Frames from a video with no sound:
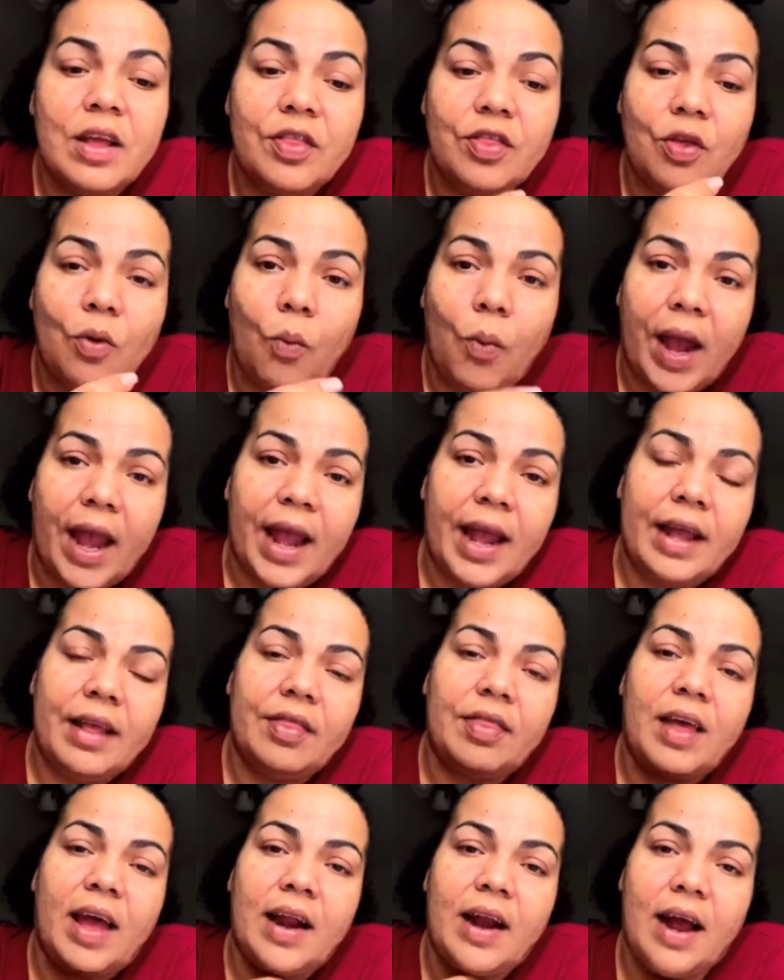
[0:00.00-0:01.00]
the way
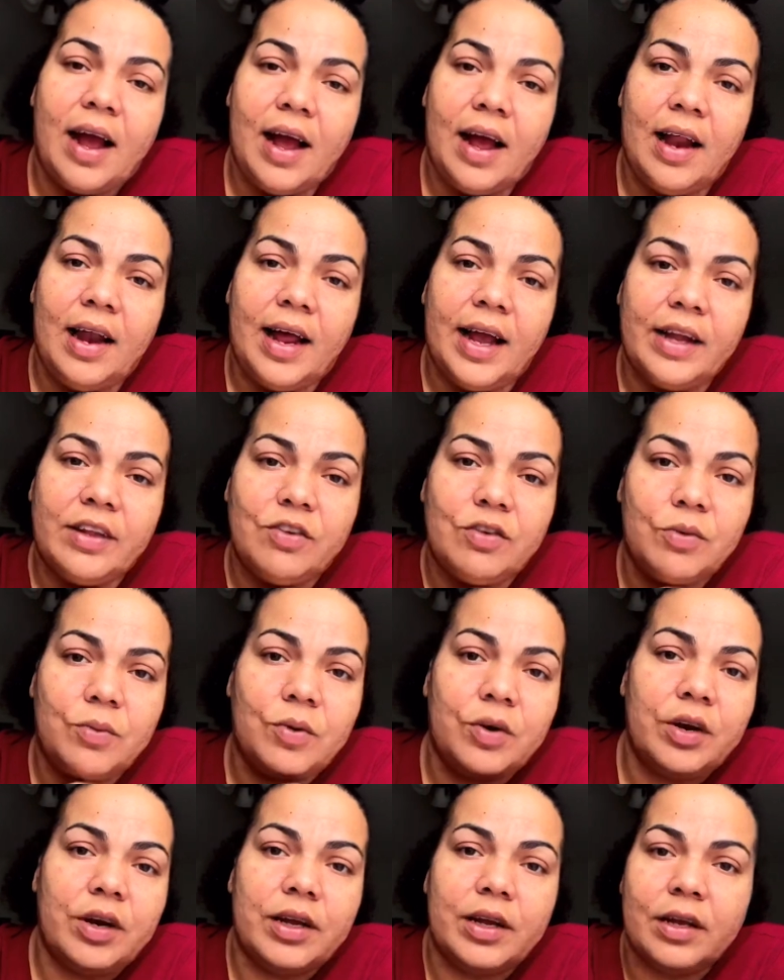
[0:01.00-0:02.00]
that I like to
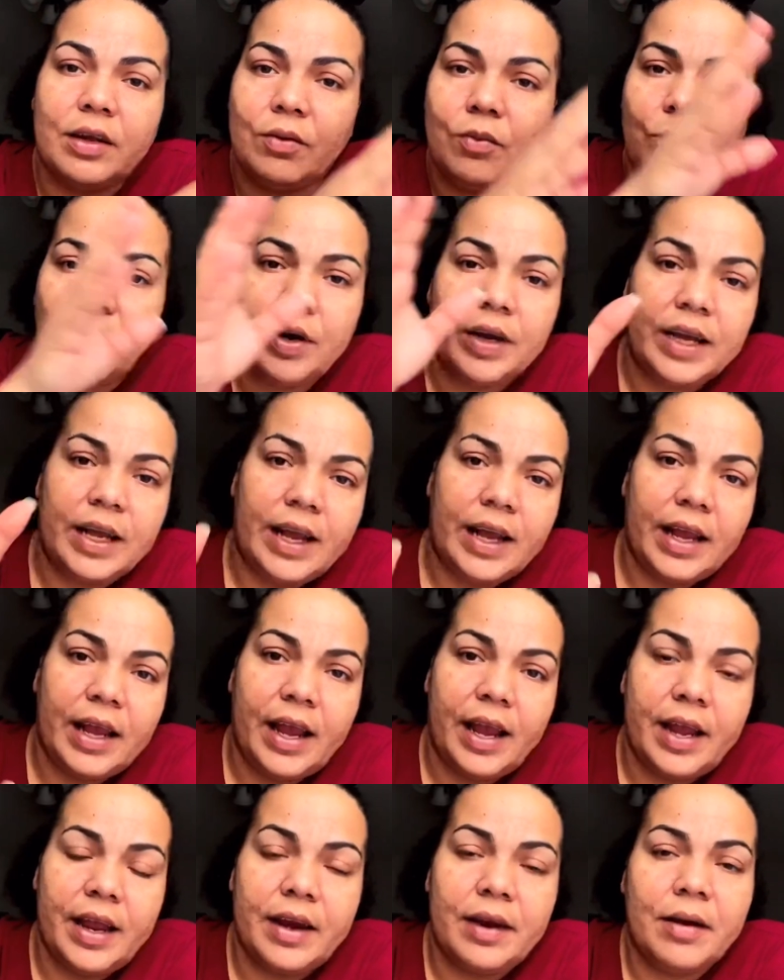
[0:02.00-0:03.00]
work, working
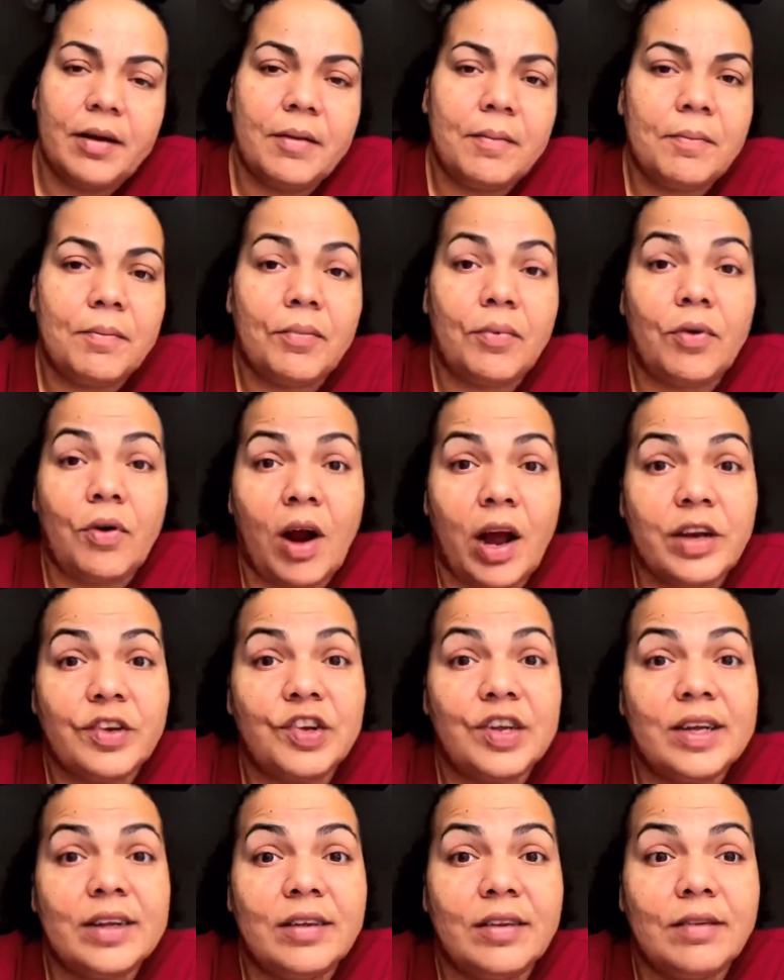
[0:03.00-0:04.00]
in
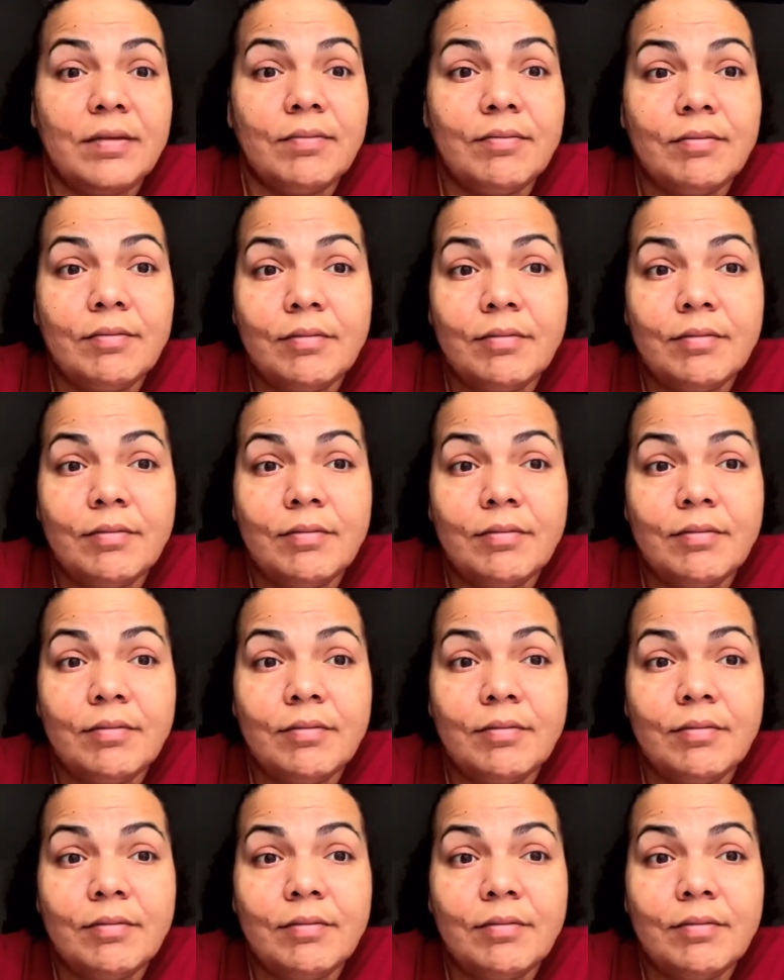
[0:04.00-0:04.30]
projects,